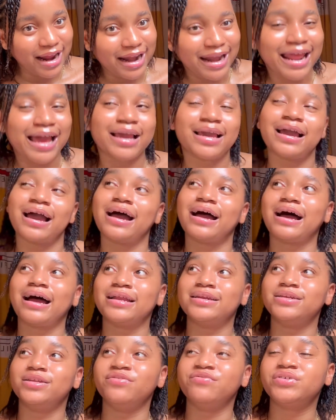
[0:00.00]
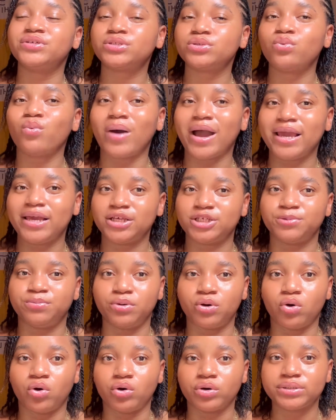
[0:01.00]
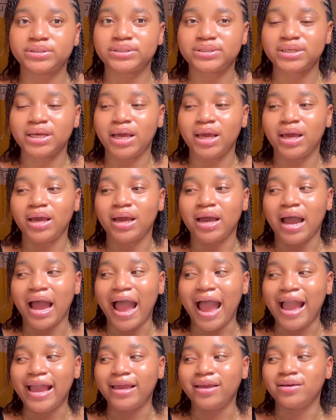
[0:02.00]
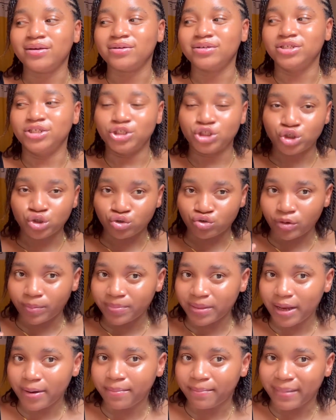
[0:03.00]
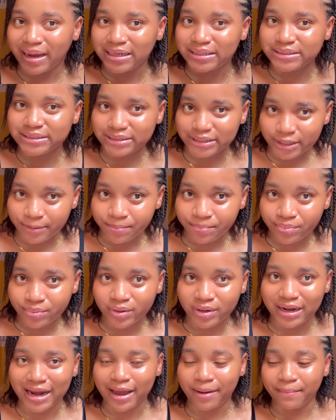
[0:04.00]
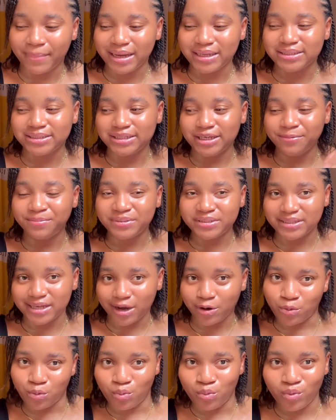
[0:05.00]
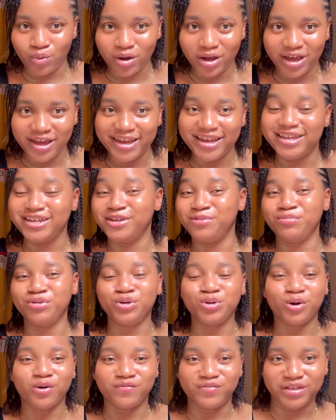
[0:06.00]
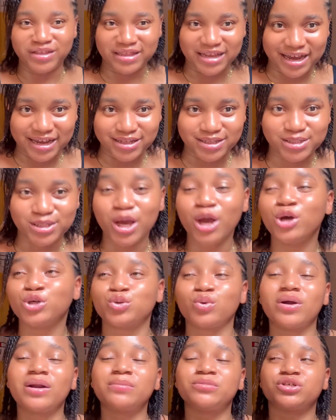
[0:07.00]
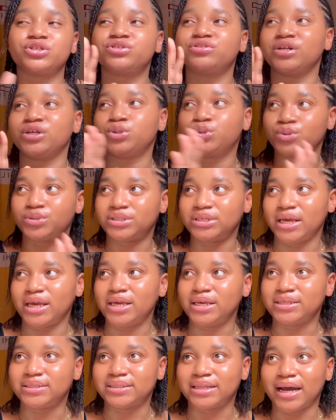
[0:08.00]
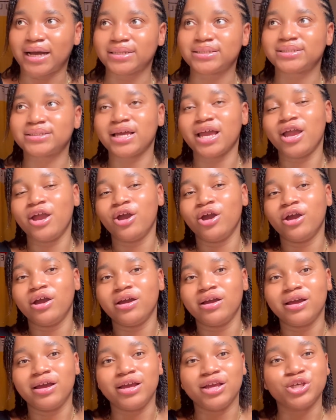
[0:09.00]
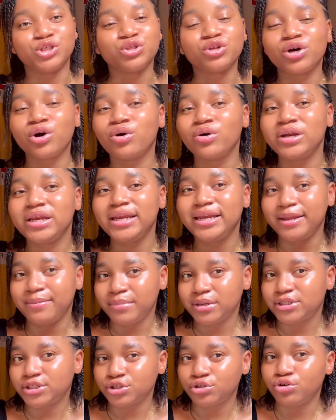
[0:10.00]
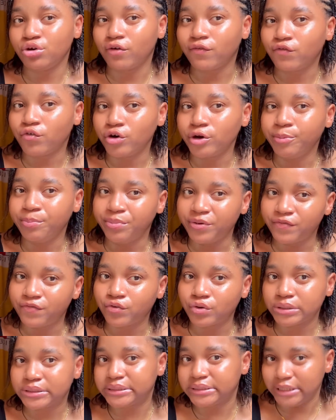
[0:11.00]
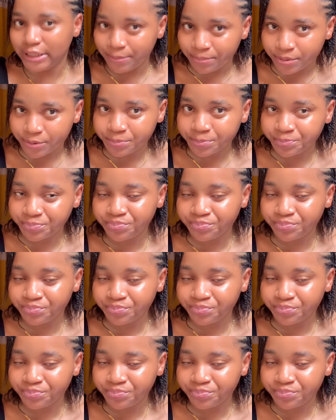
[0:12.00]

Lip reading: Like, and the reason why is because I disrupted my sleep, like my sleep cycle in the middle of the night. So what I'm just trying to say is that it's not only limiting your phone before sleep.